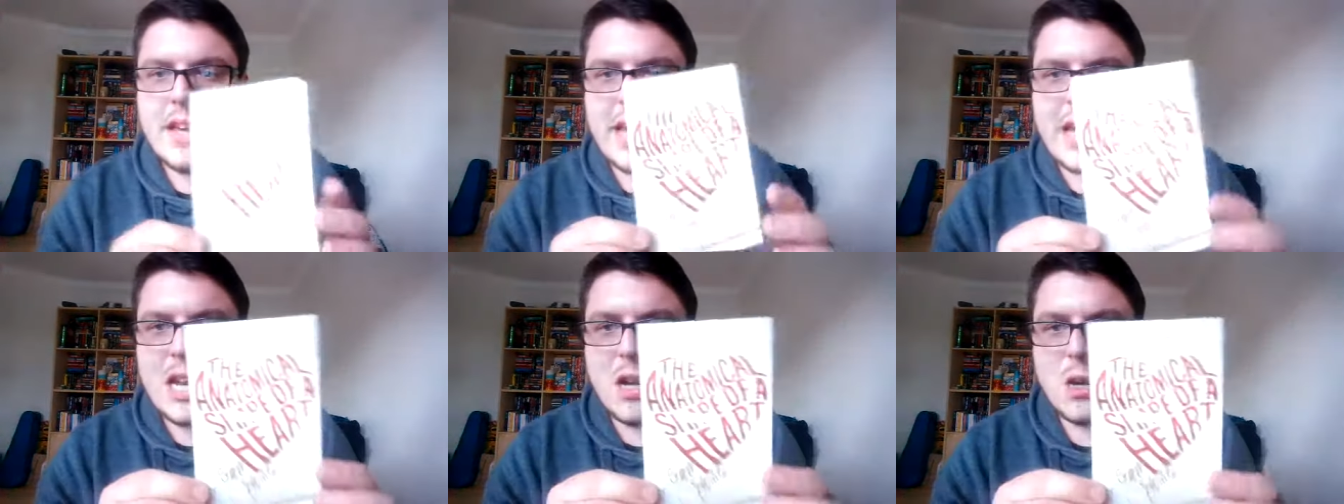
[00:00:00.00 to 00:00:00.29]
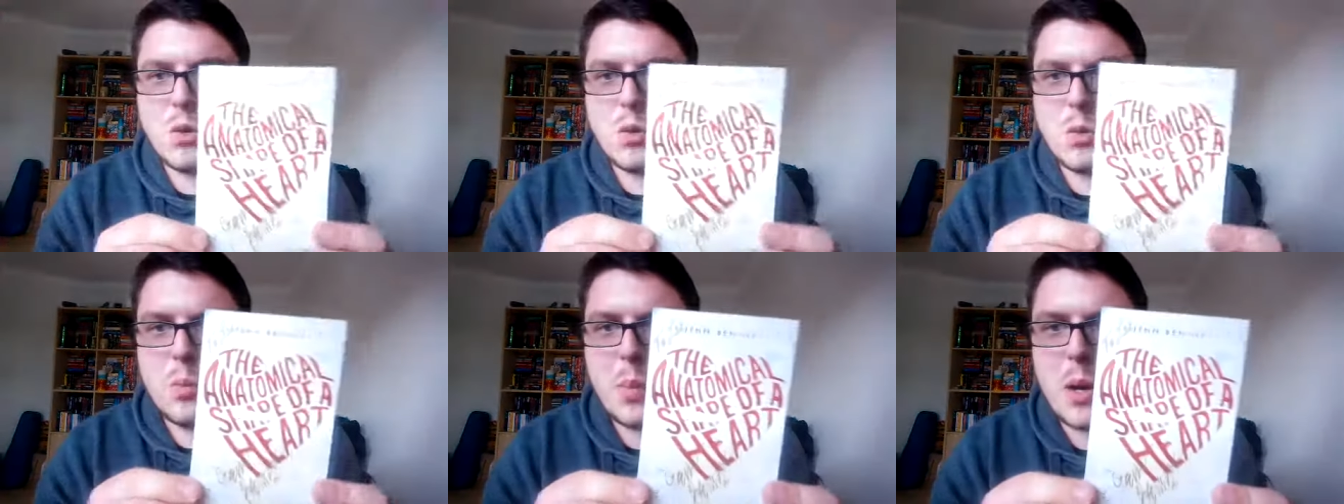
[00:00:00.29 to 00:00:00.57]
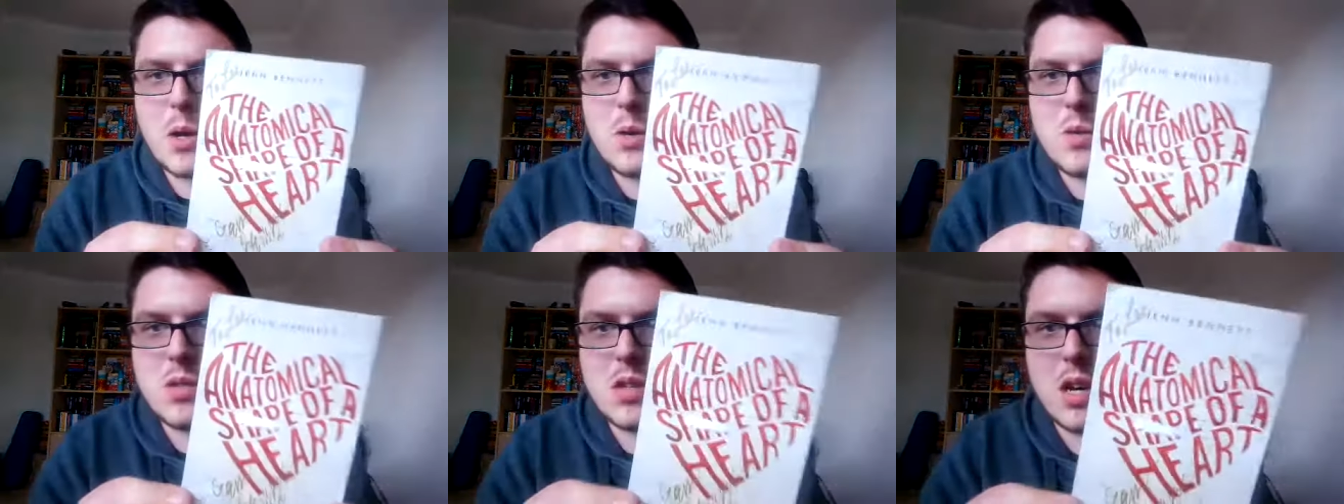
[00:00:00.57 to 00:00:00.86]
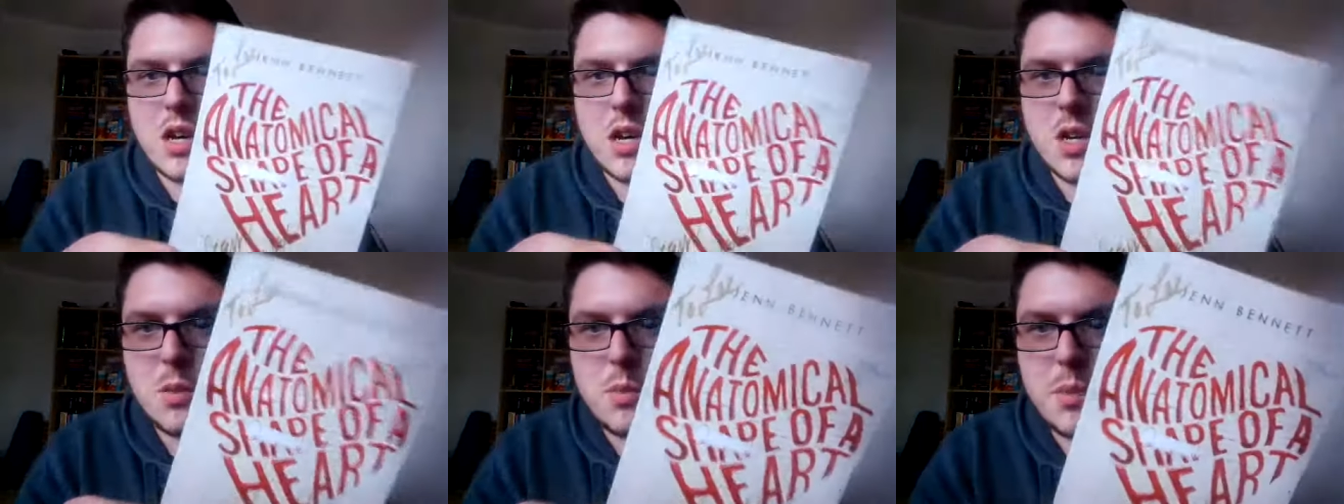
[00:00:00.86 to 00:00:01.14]
a little
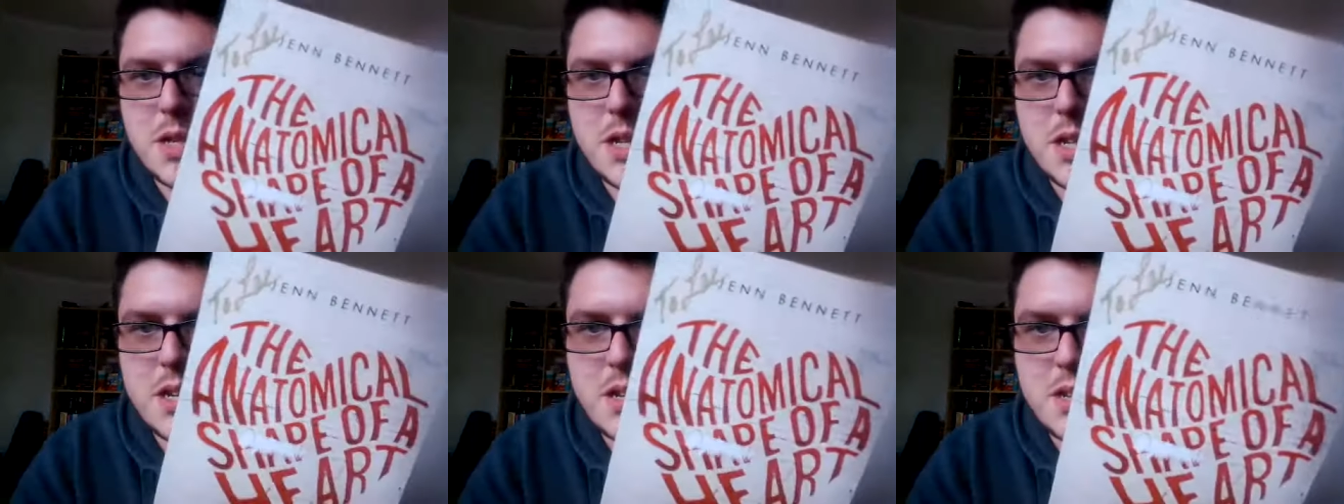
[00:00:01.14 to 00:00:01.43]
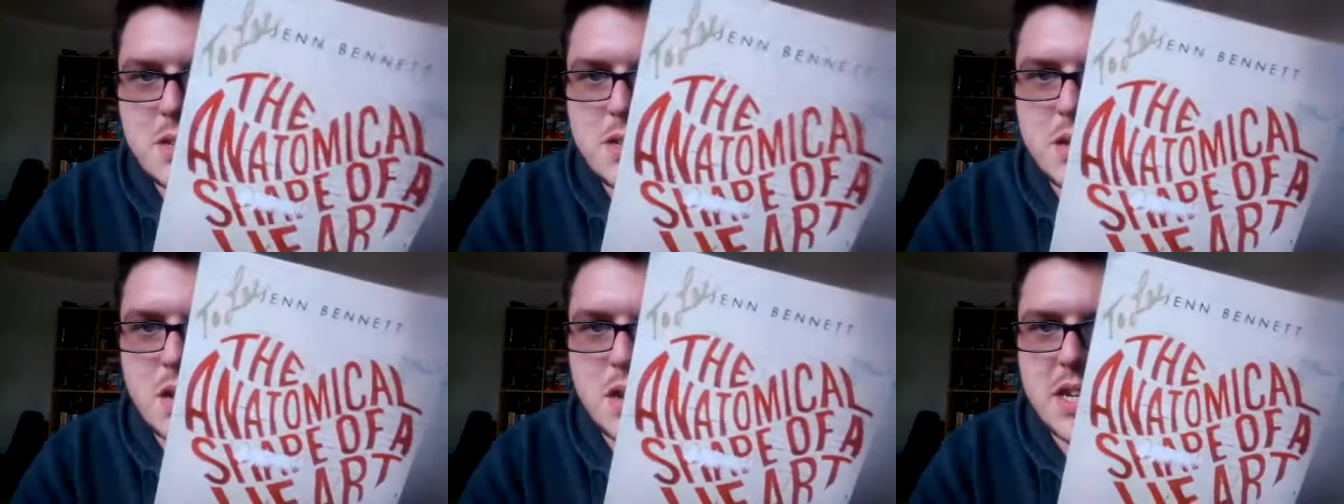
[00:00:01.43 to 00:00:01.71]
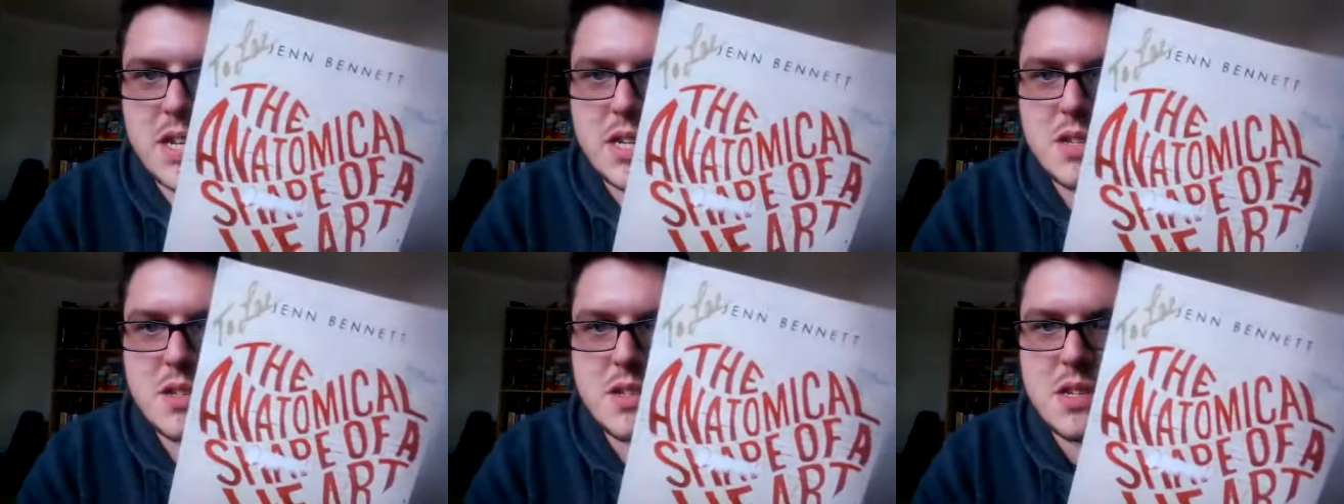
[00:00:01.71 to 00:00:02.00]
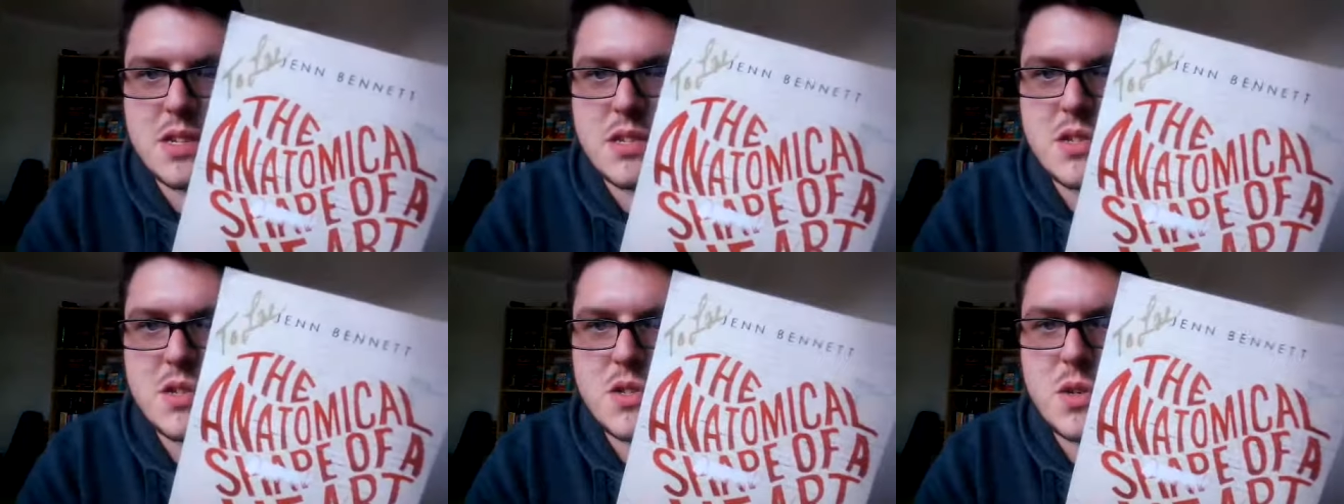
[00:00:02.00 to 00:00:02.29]
postcard, but it is signed. It
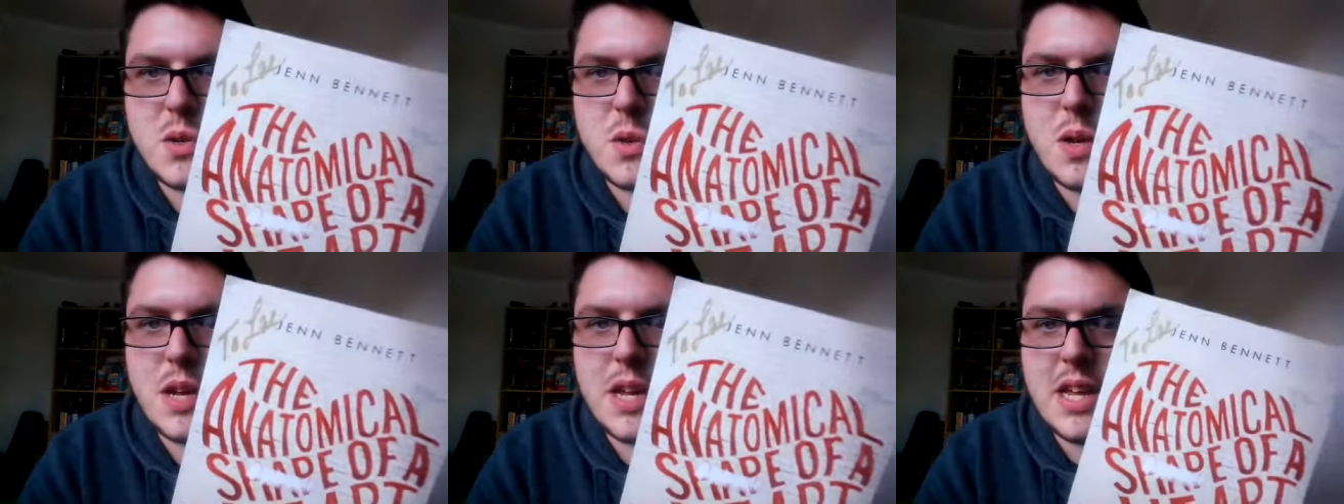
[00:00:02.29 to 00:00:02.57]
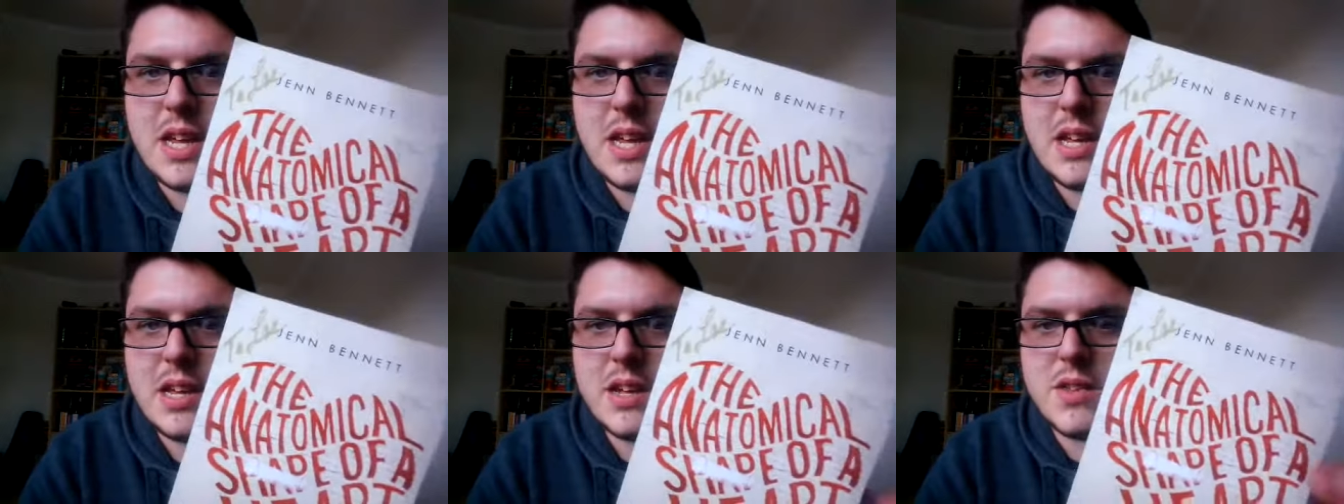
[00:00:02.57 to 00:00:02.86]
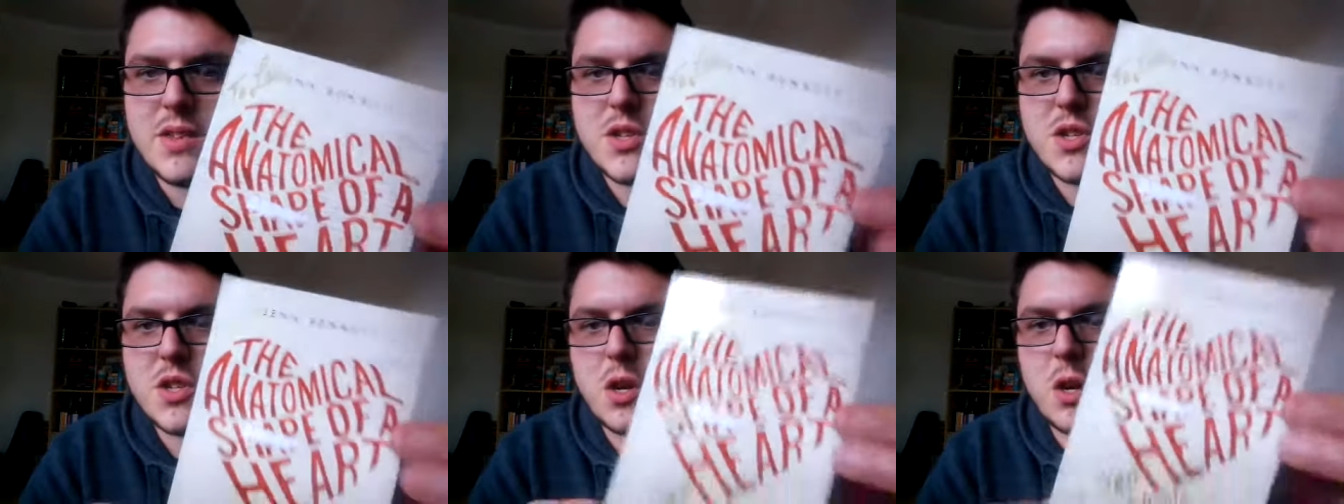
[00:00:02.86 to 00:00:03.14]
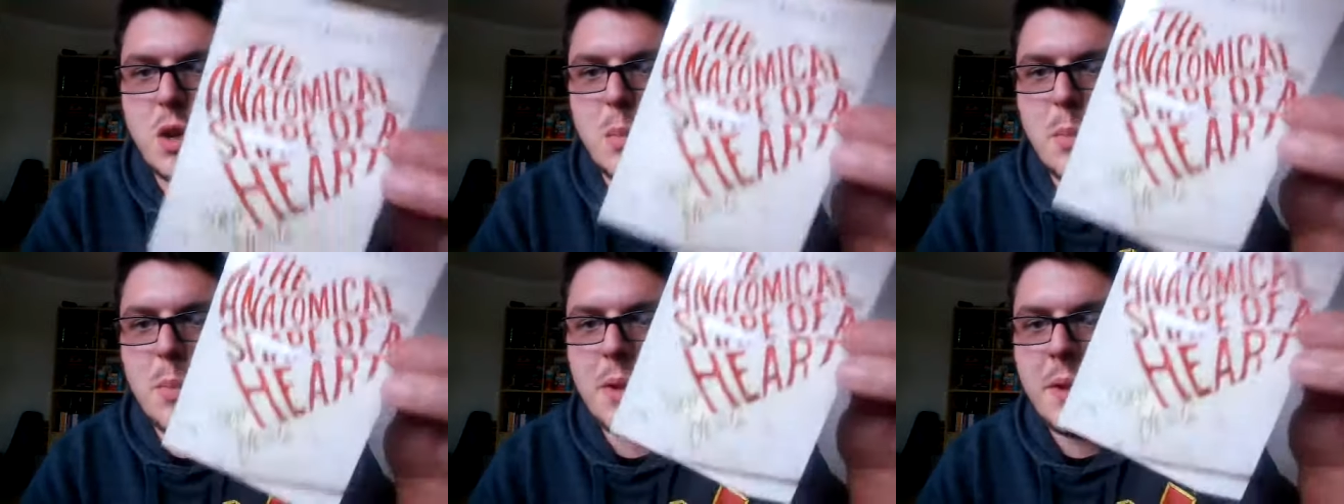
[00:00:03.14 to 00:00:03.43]
says to Lee at the
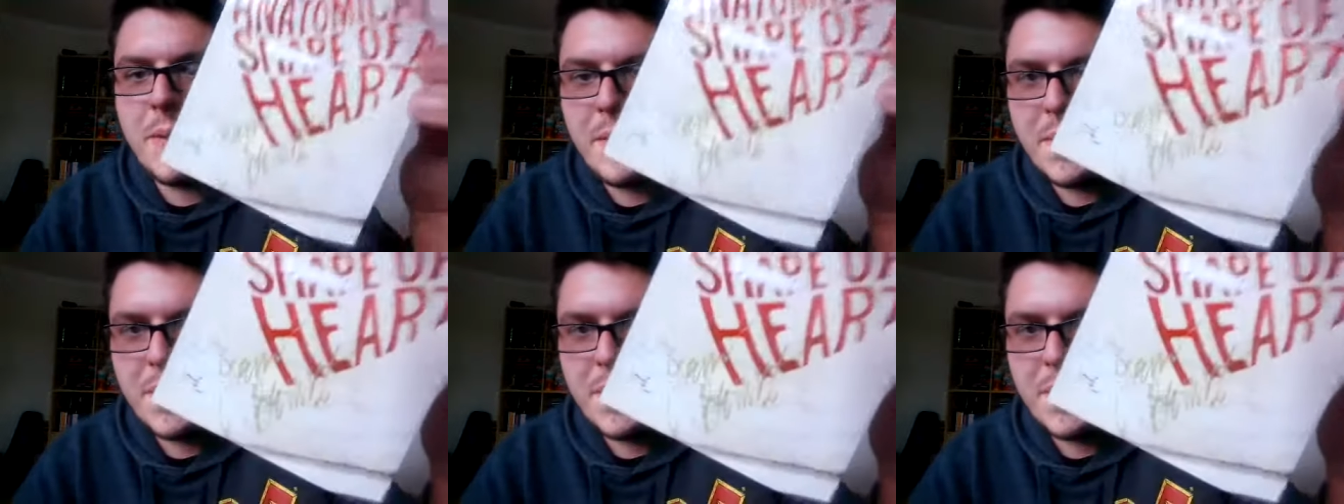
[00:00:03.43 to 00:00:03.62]
top,